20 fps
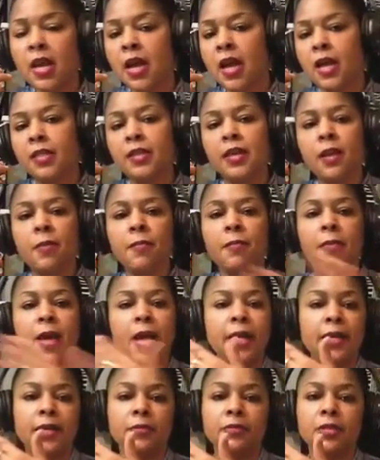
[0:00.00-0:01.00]
and then I'm
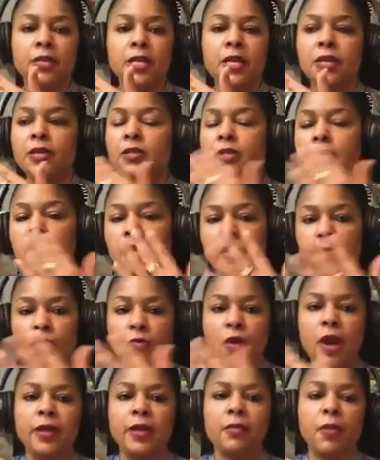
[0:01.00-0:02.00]
back upstairs and I'm
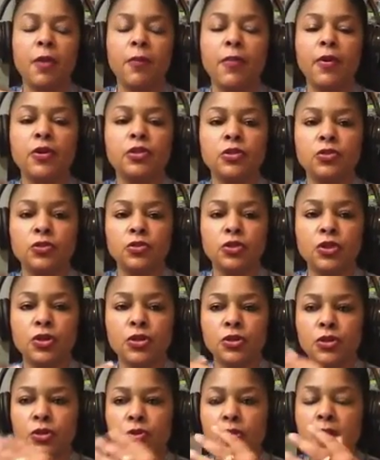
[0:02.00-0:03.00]
writing in my personal
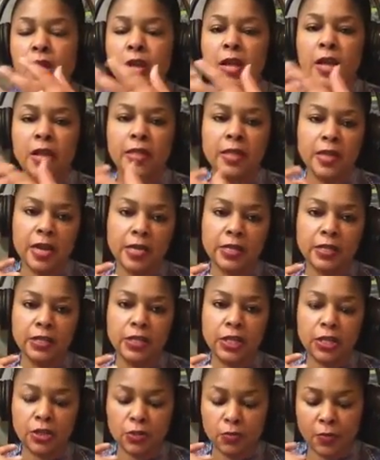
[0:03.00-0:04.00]
journal, and then I
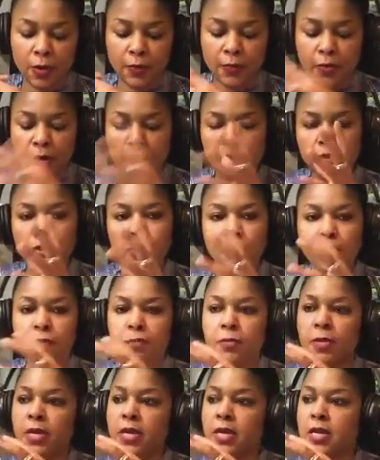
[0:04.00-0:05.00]
continue my prayer. So for
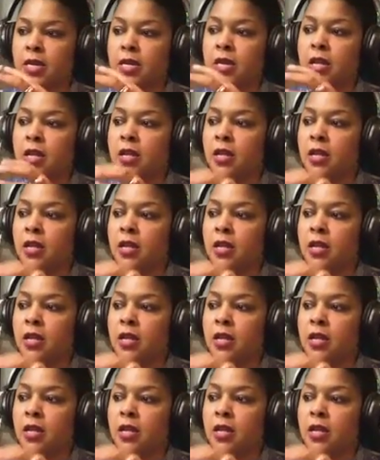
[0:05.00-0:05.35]
me,